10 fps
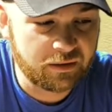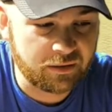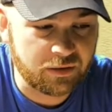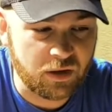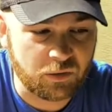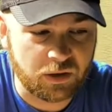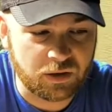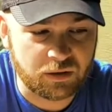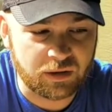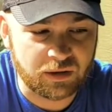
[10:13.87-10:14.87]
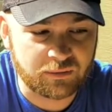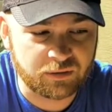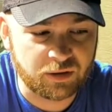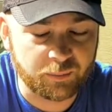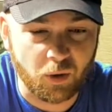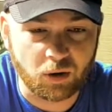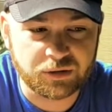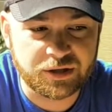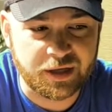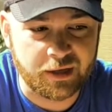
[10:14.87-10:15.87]
you know, or a Paul
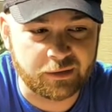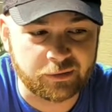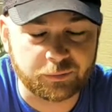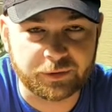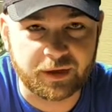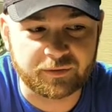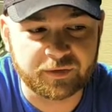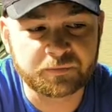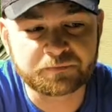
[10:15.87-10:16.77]
Chen or whatever,